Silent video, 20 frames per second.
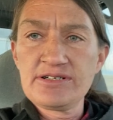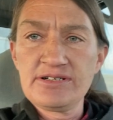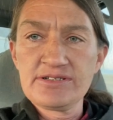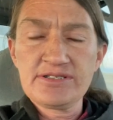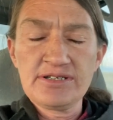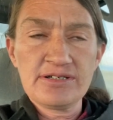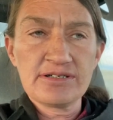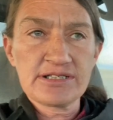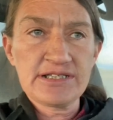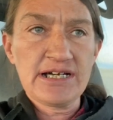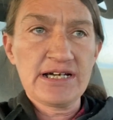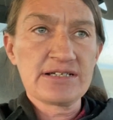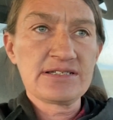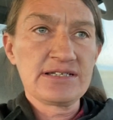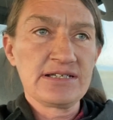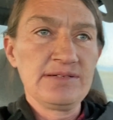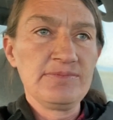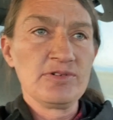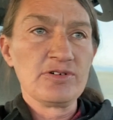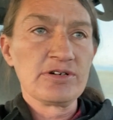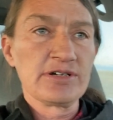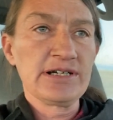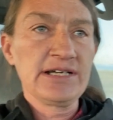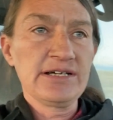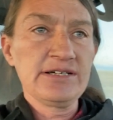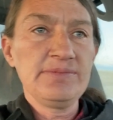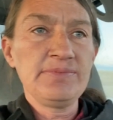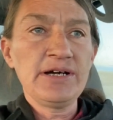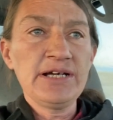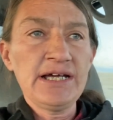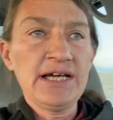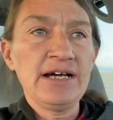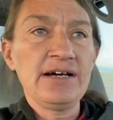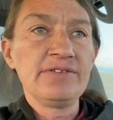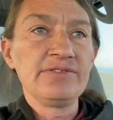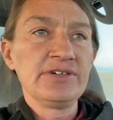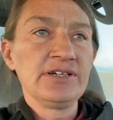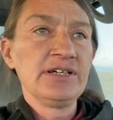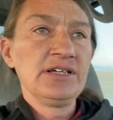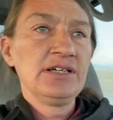on dog tags anymore. Now, you might have